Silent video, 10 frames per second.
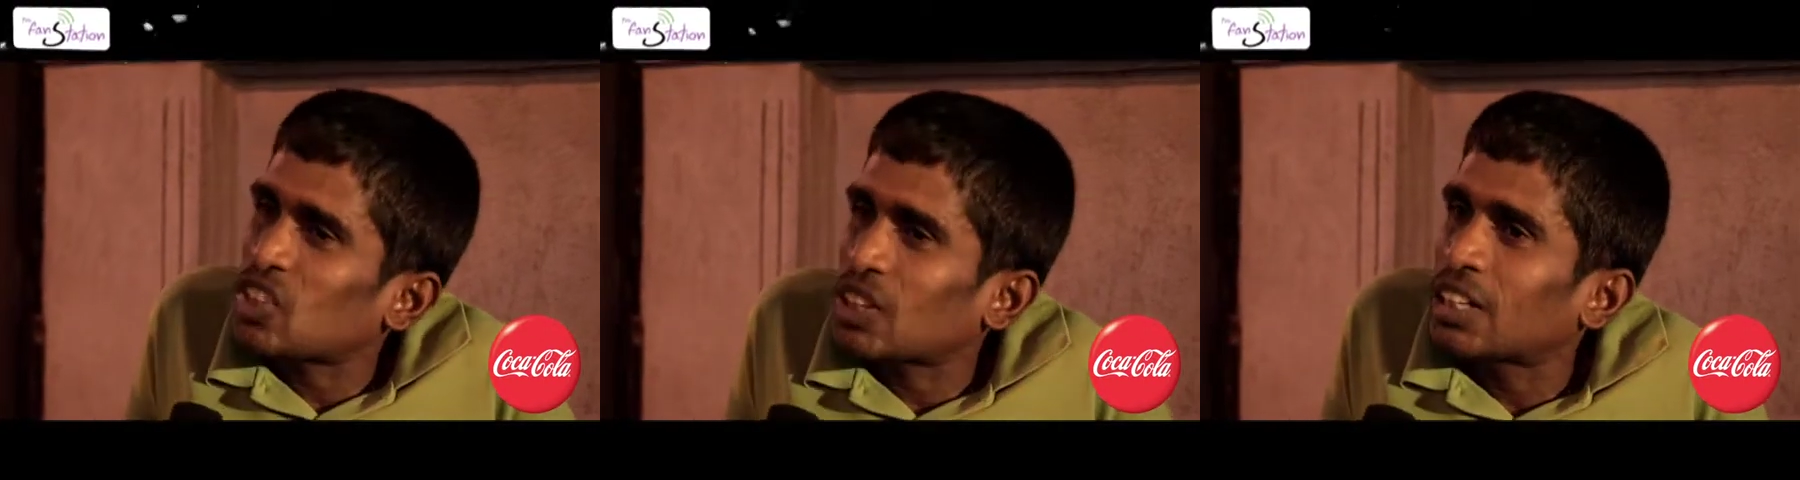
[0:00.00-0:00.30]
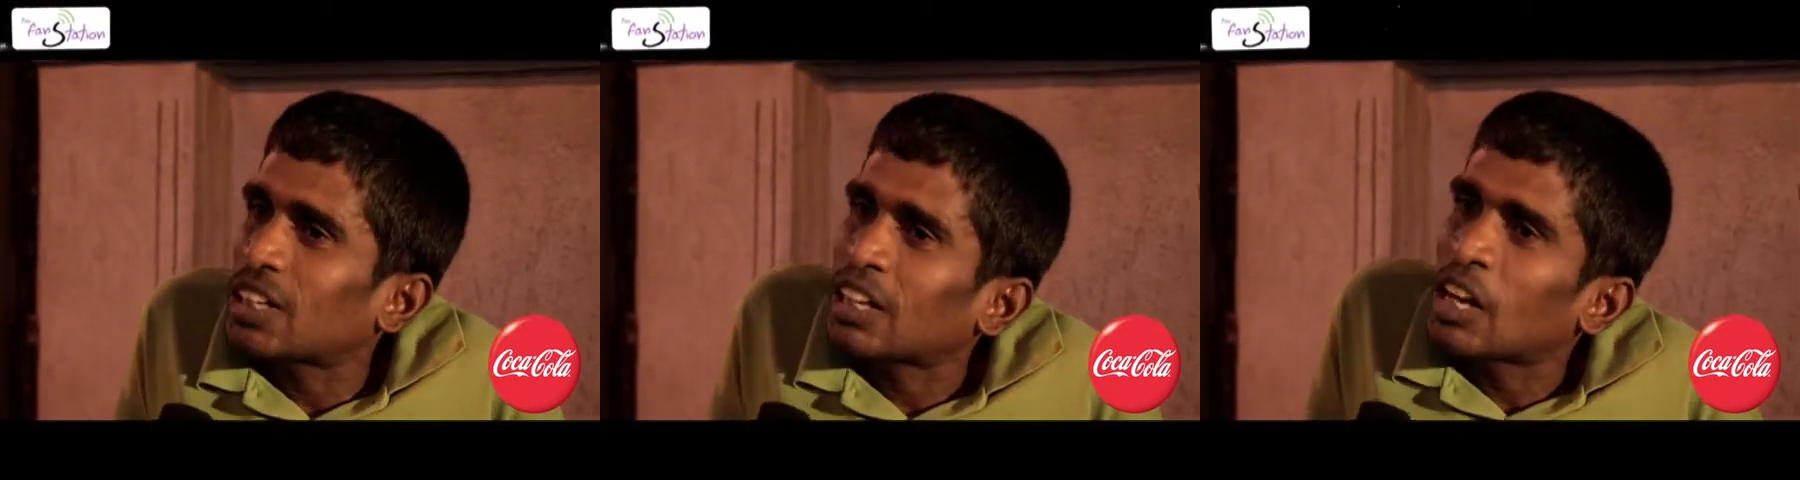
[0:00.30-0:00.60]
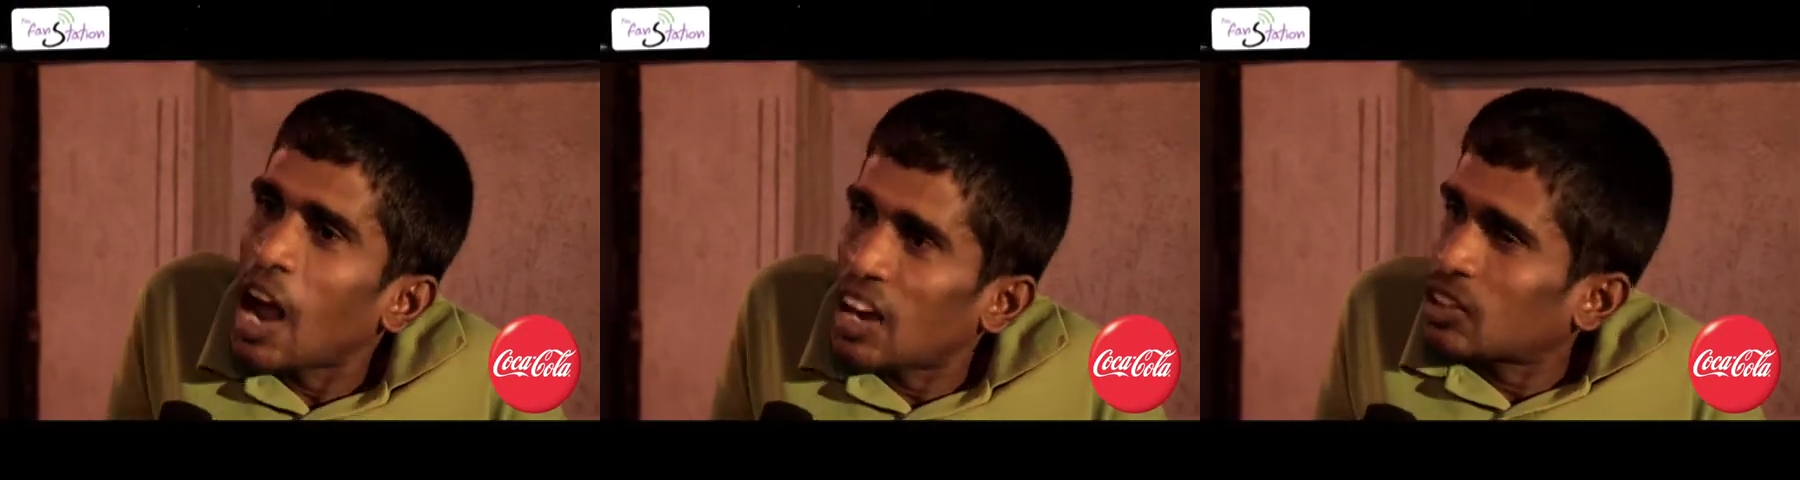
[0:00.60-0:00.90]
ticket
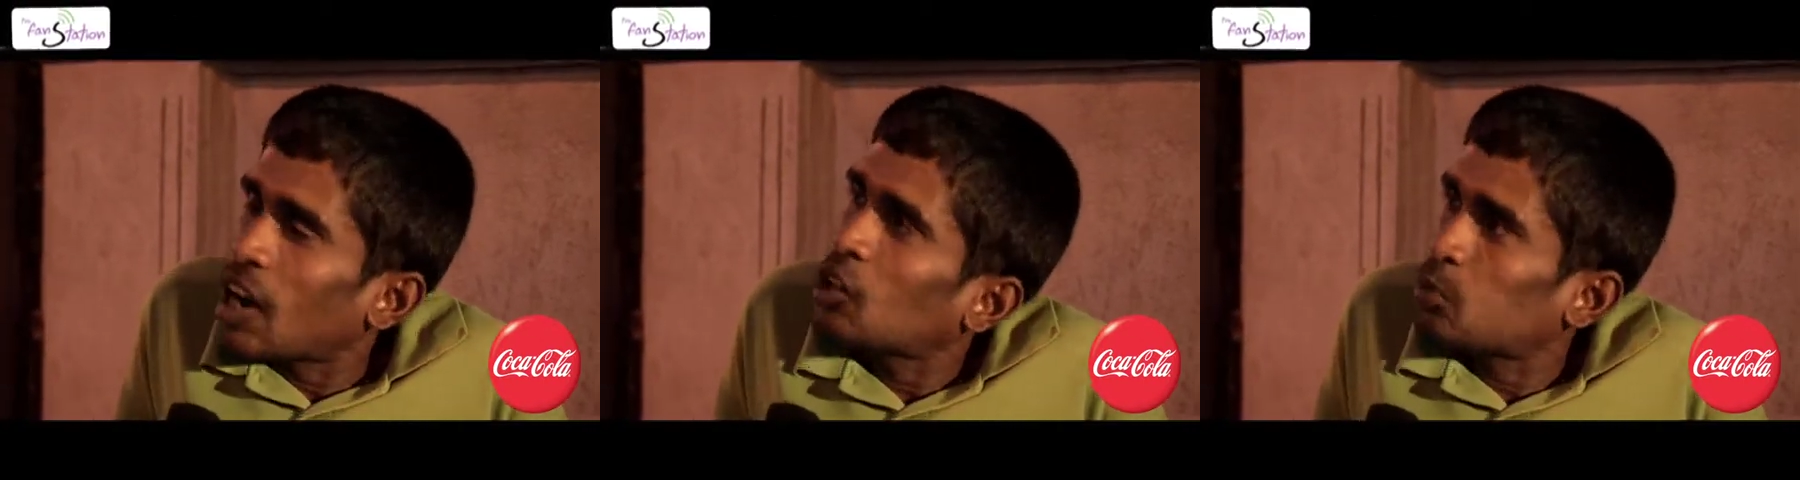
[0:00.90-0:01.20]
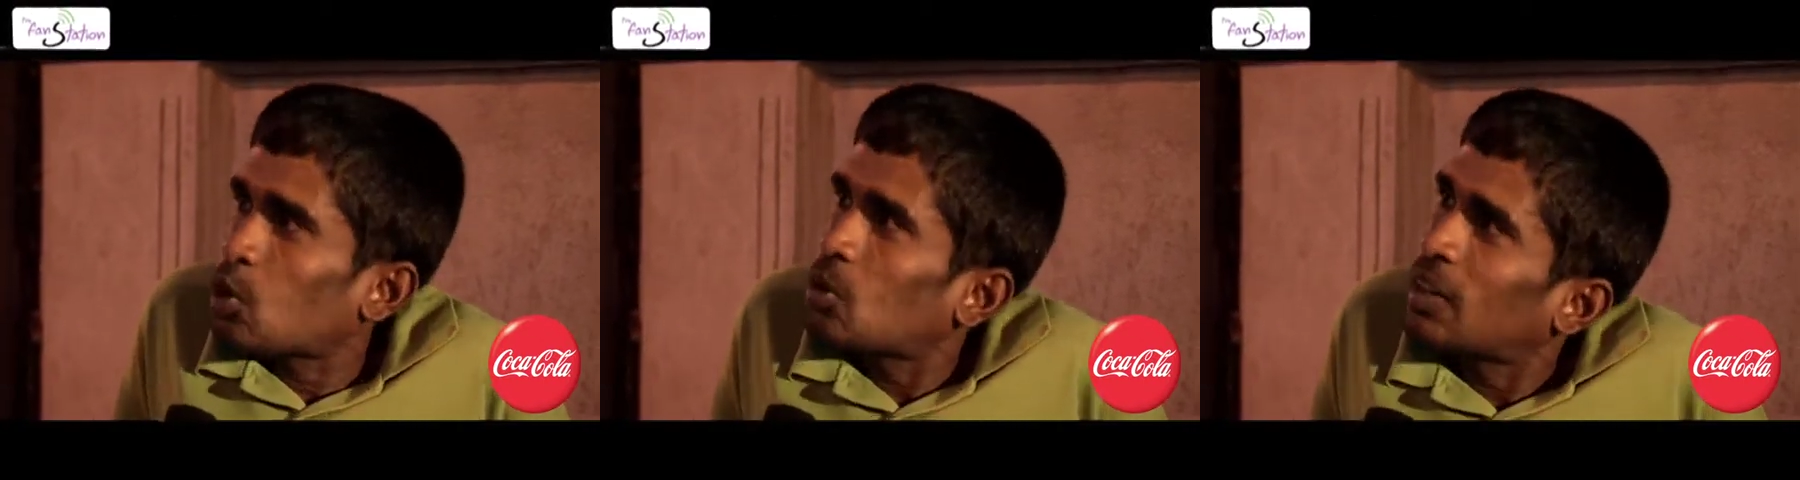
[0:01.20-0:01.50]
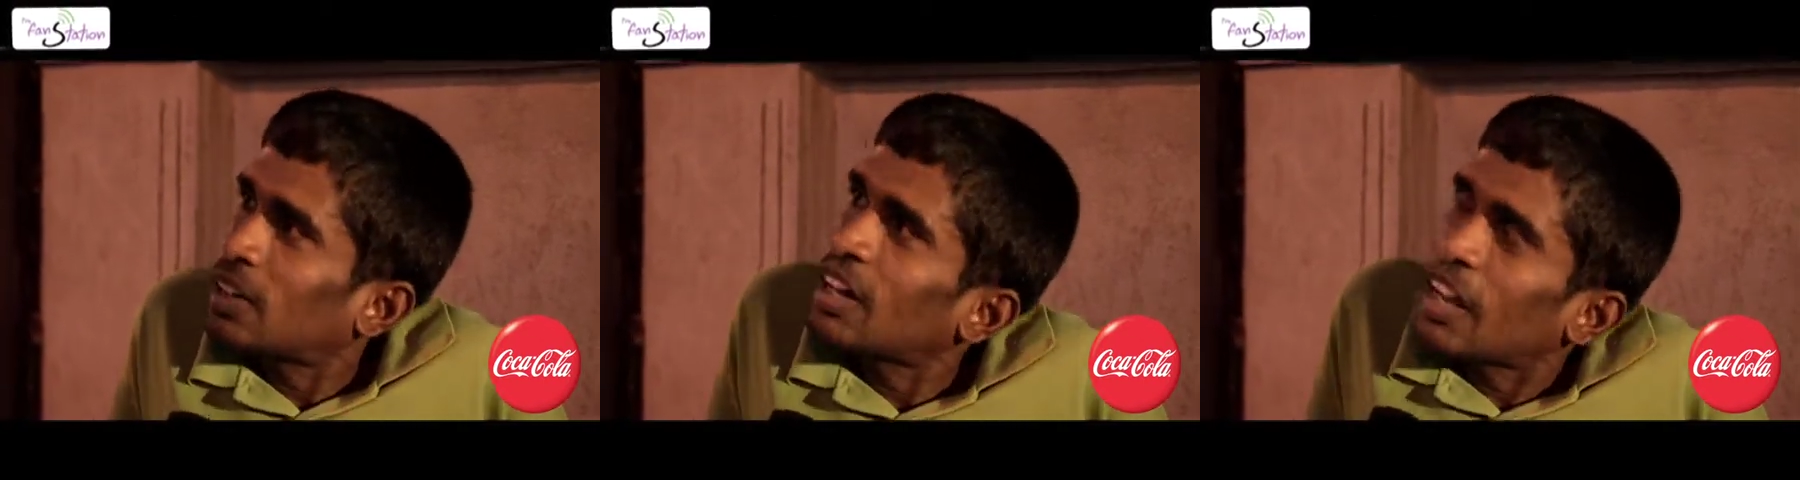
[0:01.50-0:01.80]
and transformer.